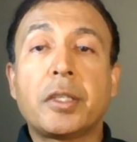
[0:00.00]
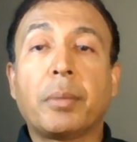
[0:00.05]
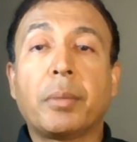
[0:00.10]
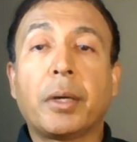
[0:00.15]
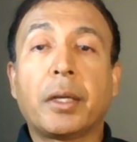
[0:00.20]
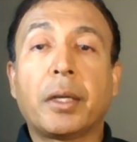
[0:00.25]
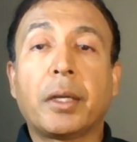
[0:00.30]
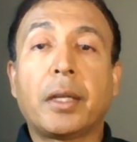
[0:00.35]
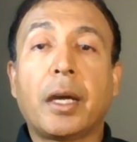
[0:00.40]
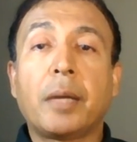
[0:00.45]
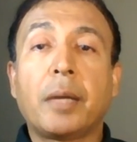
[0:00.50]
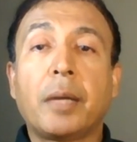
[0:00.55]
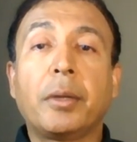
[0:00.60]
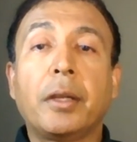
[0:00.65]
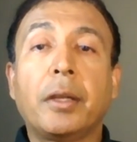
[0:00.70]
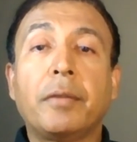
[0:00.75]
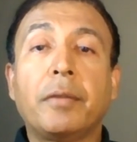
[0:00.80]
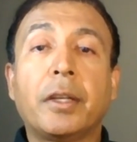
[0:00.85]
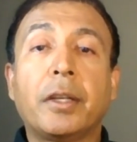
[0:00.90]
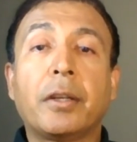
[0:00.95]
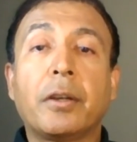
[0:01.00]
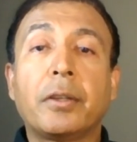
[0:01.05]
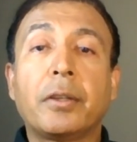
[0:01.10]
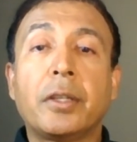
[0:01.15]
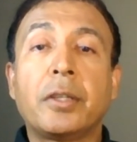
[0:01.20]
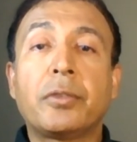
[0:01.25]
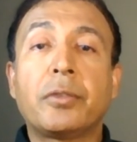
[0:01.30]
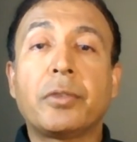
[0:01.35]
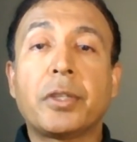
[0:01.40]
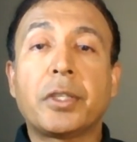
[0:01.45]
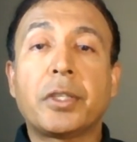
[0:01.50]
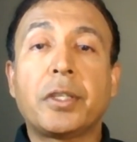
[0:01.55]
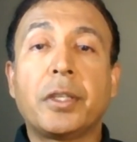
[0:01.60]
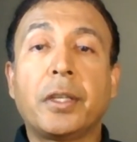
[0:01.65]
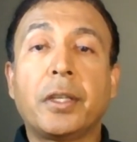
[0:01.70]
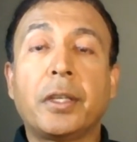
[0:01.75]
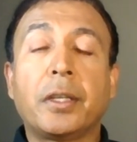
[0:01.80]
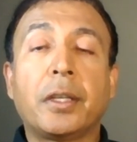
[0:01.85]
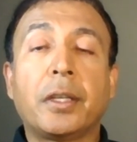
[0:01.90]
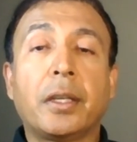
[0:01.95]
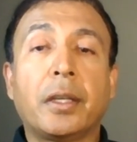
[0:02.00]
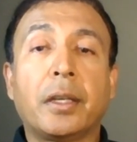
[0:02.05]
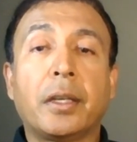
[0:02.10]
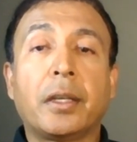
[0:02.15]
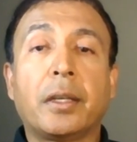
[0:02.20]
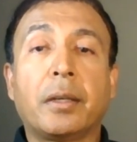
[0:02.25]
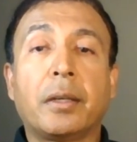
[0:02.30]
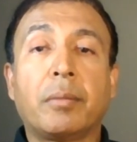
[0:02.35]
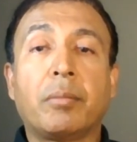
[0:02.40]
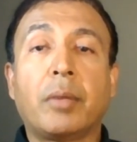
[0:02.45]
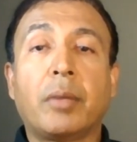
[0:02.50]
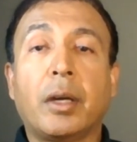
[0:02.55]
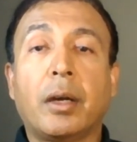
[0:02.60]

but I believe they're not interested in uh,